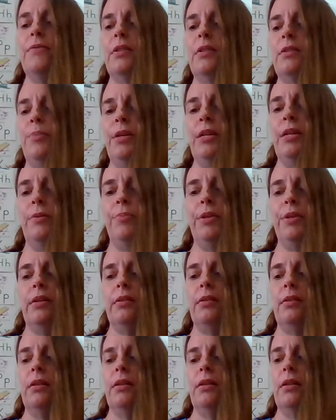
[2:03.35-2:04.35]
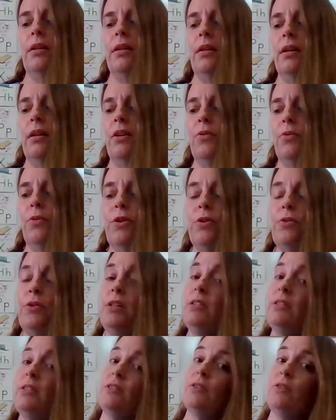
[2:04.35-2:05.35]
at the pig pen. We're
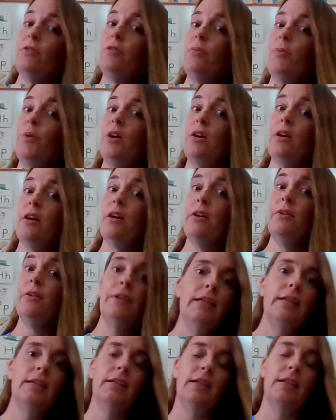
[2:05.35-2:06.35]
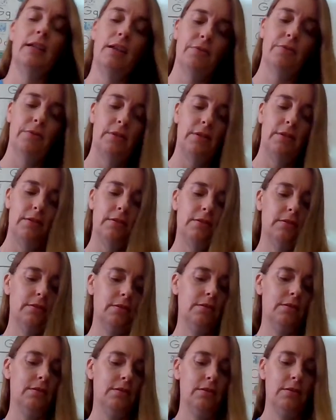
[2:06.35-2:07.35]
going to school tomorrow, he announced.
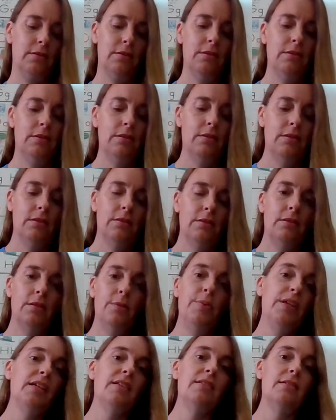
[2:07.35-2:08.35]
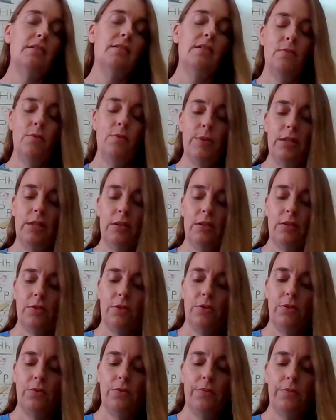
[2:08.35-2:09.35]
The pigs had never been to
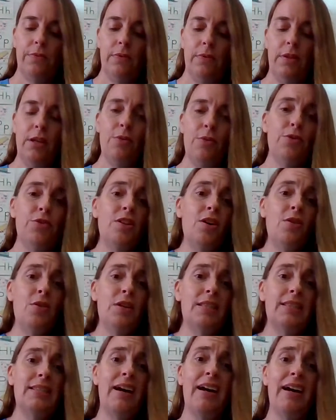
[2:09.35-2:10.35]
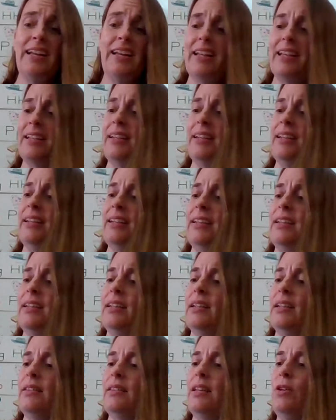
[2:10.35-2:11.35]
school. They were so excited.
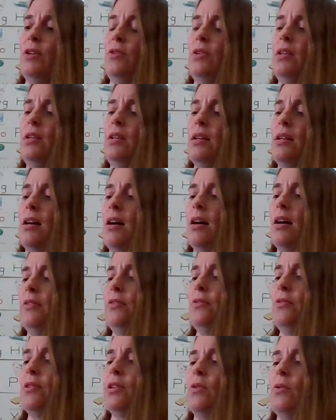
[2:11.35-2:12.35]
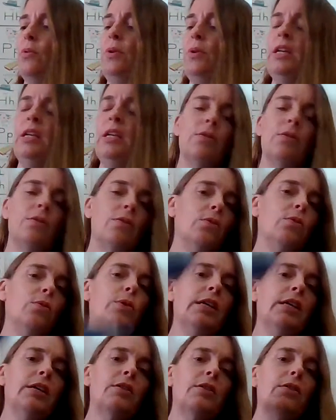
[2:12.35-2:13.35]
They hooted and hollered and oink,
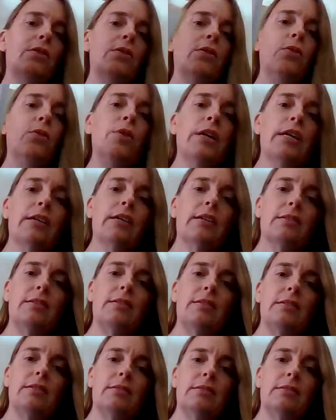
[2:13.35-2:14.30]
oink, oinked.